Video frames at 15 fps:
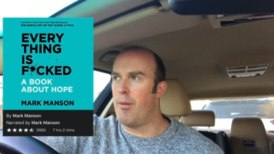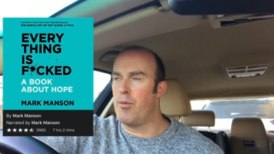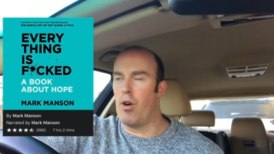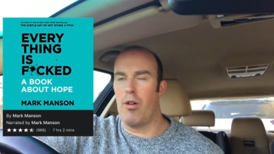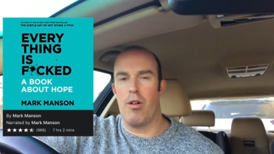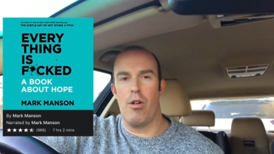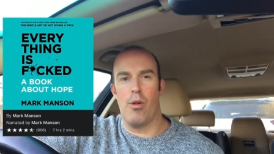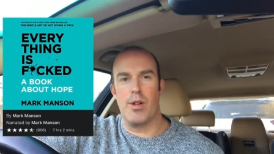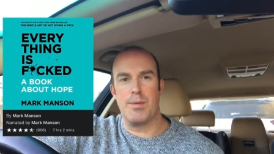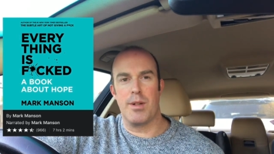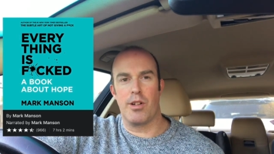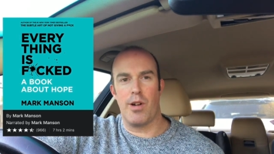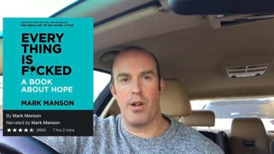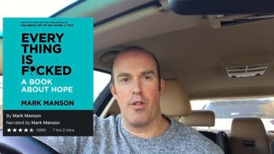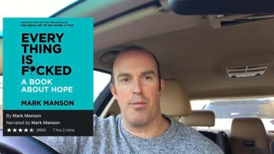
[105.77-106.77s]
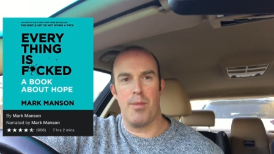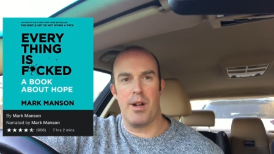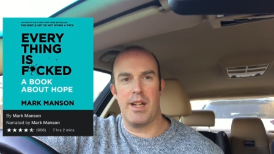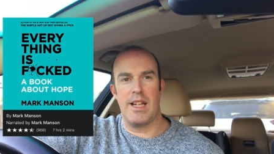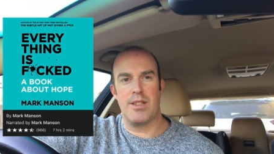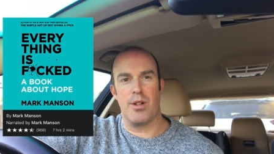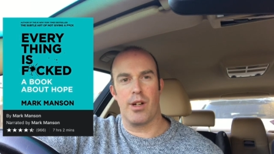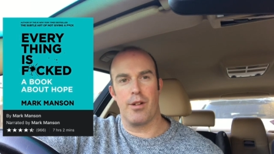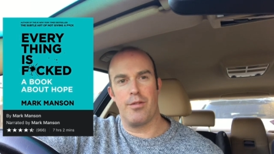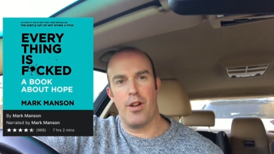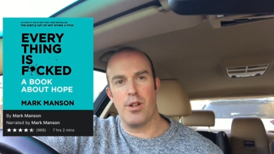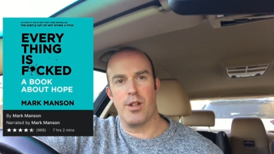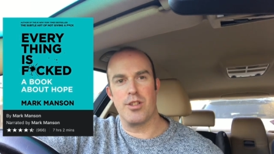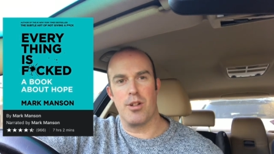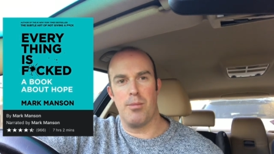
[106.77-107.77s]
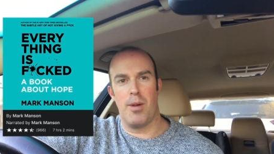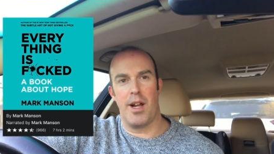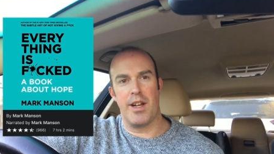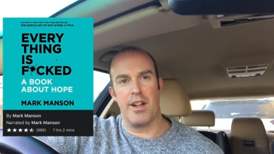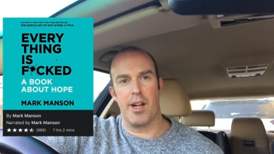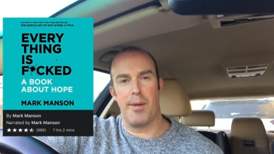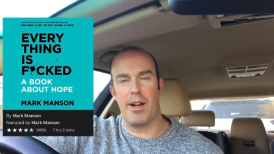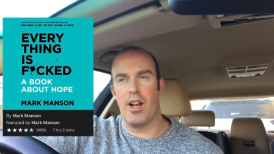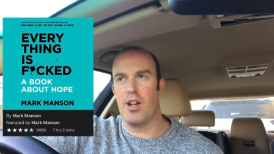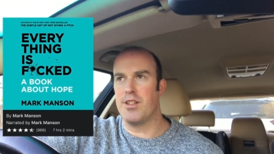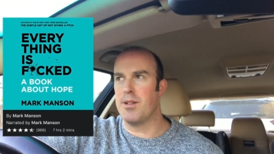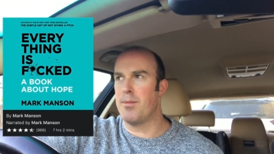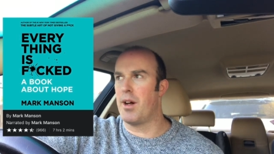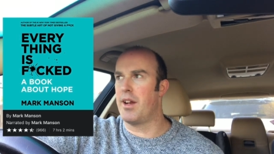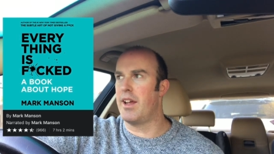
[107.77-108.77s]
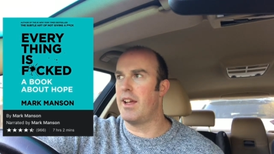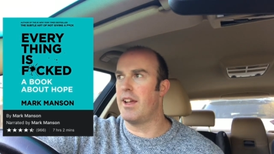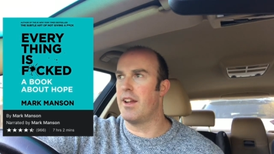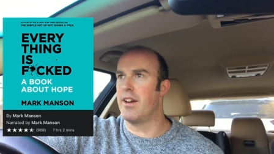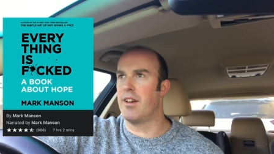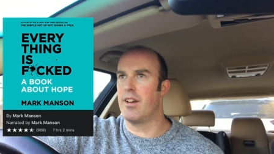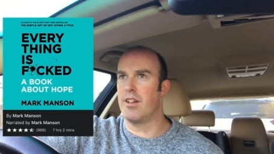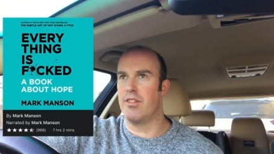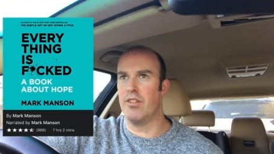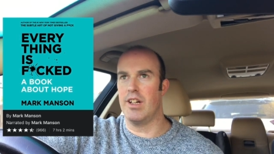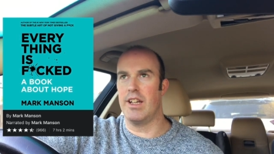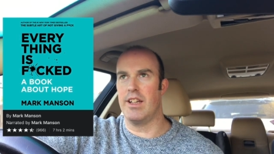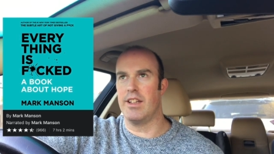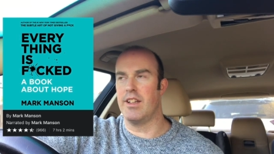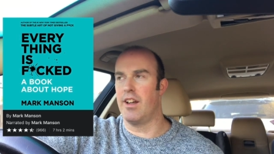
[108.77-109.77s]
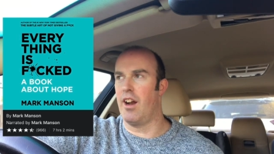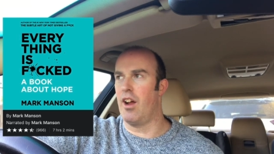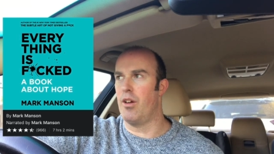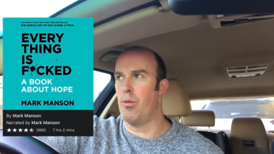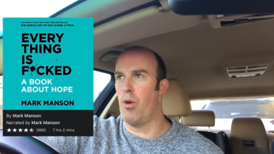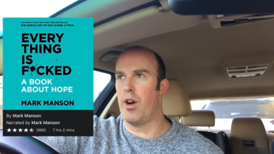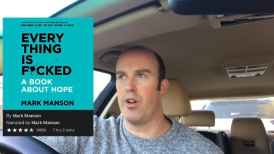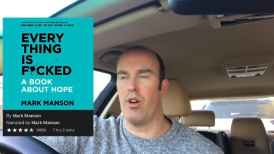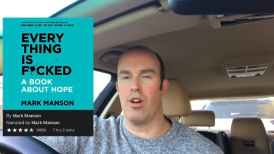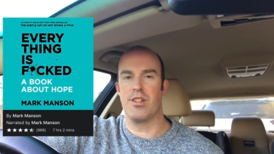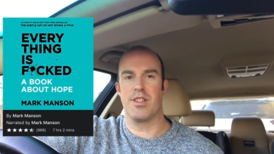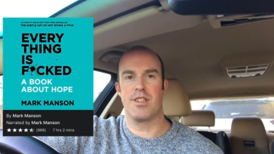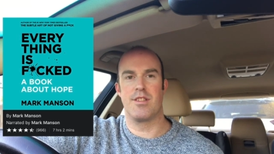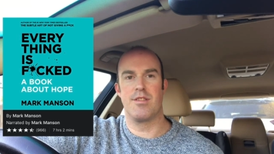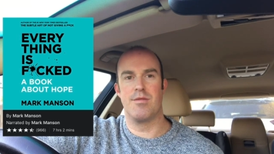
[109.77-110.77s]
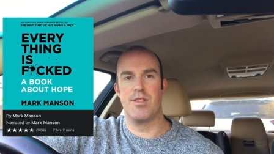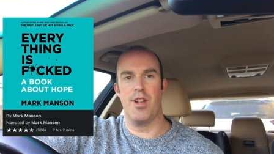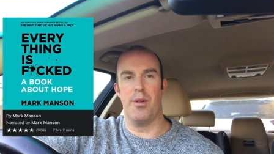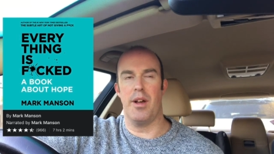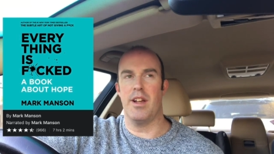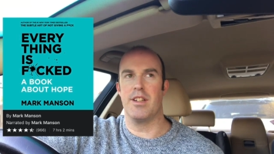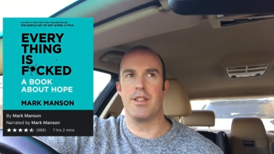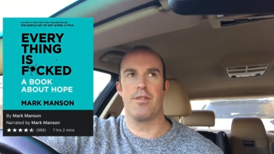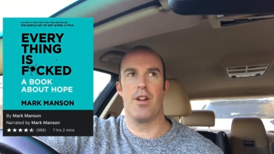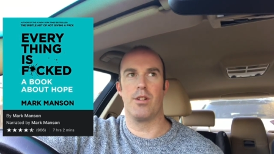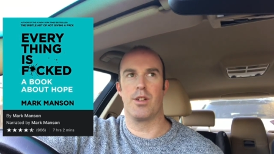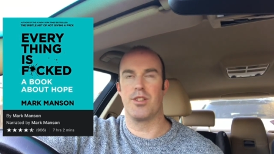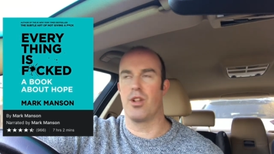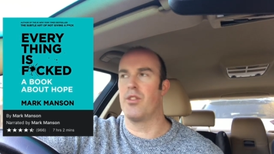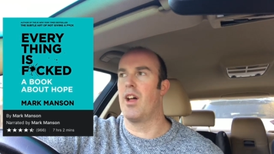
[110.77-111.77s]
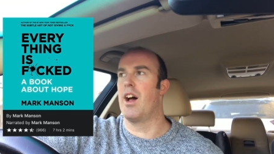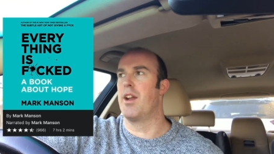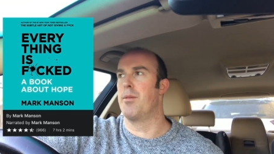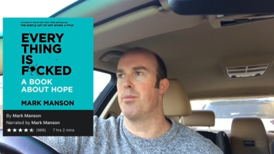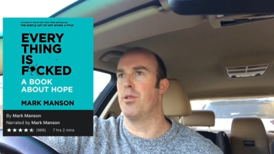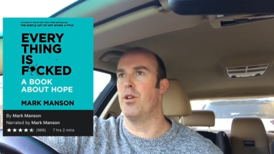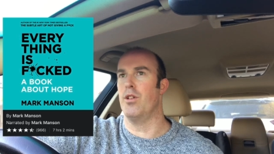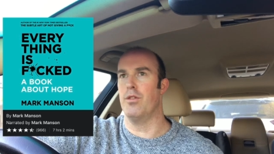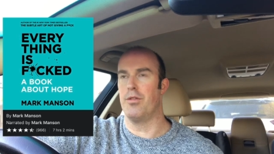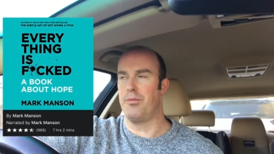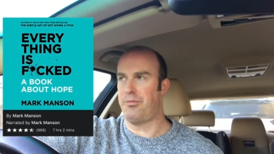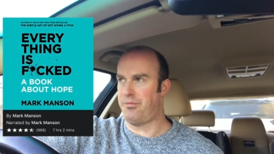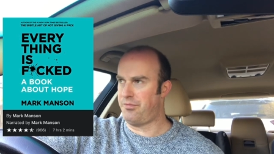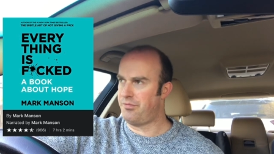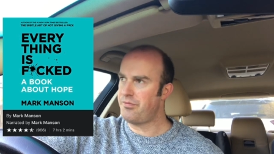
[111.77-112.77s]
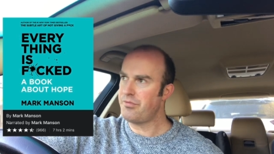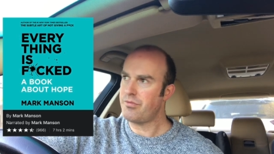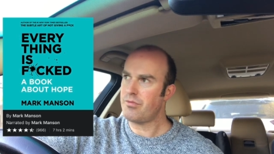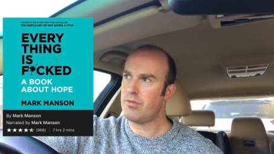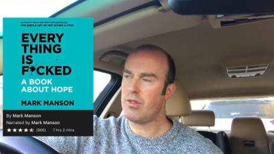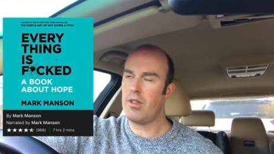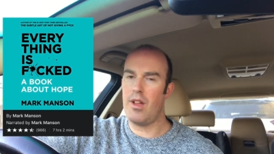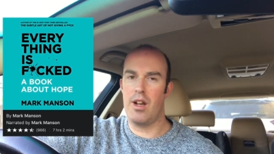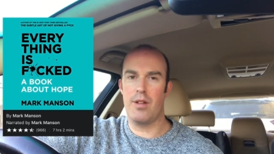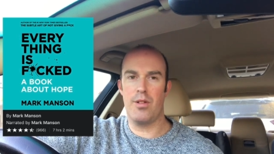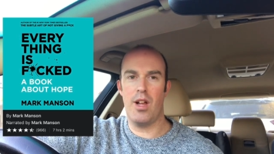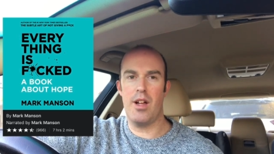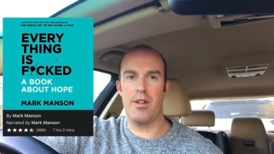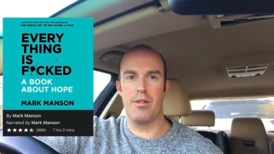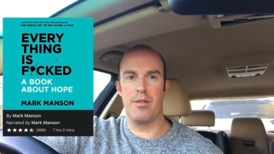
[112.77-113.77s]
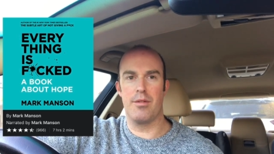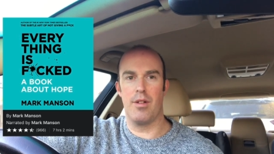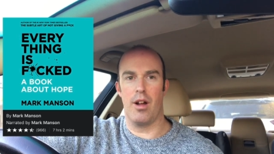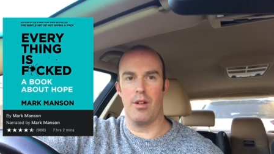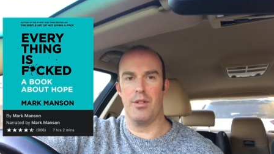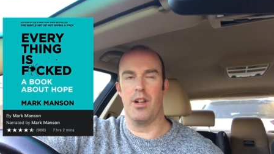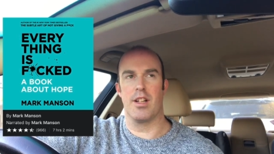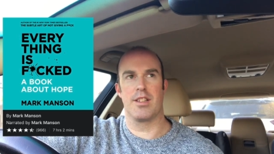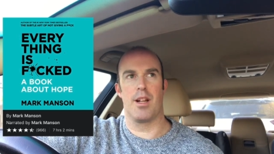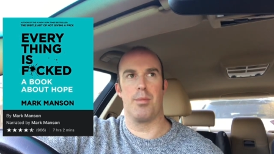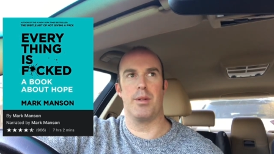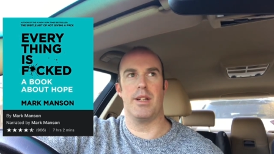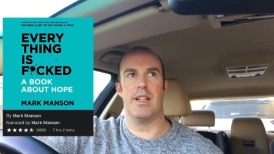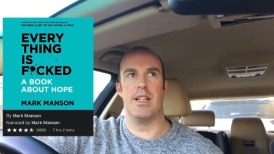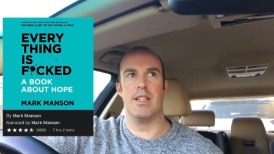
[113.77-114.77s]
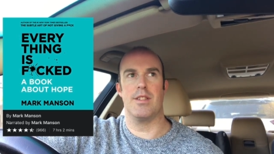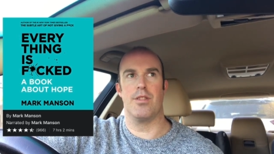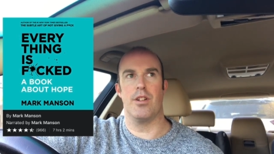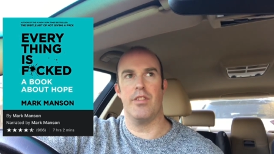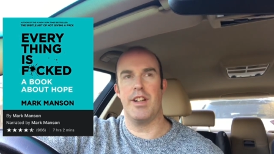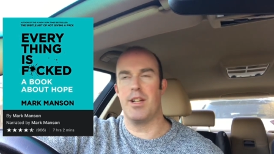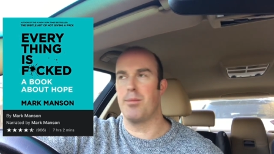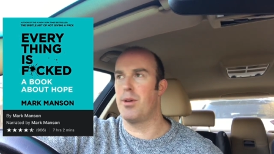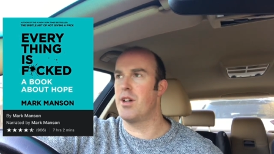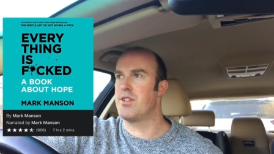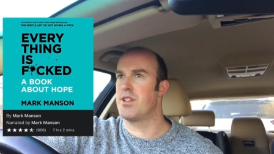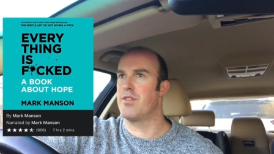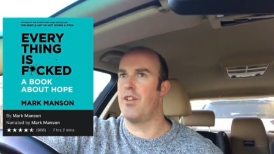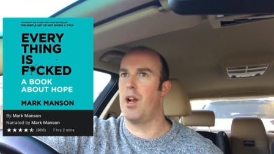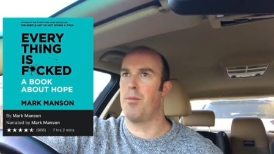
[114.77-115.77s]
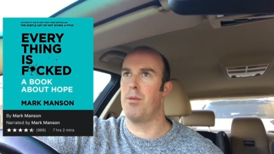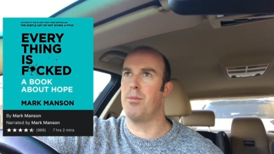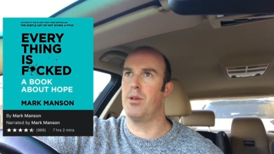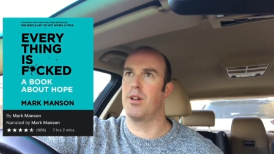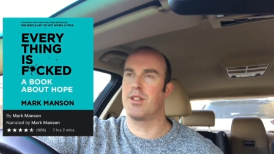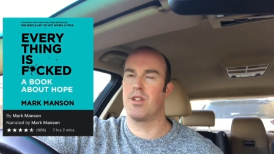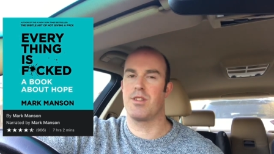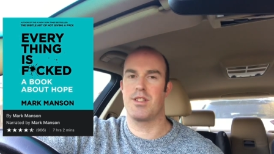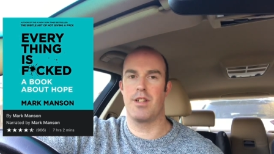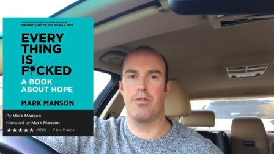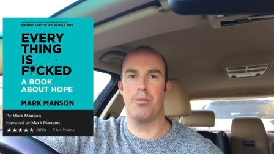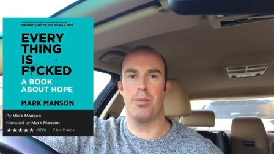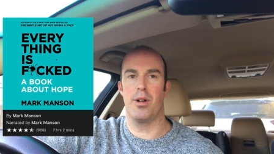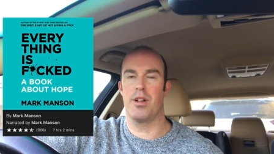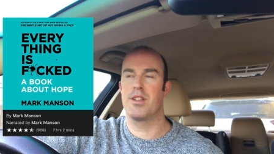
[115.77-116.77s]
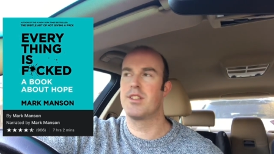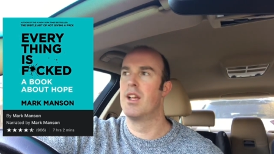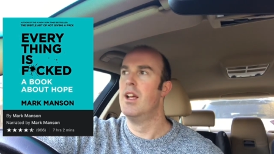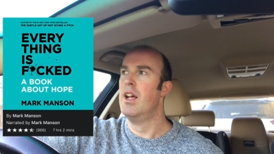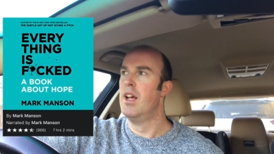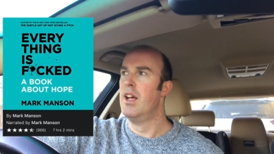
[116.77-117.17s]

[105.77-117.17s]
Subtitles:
not always been great with money, so I'm going to focus on money, I'm going to make loads of money, and really, why not just do it, just focus on that and improve. And I've learned over the last couple of years through reading personal development books, lots of different books,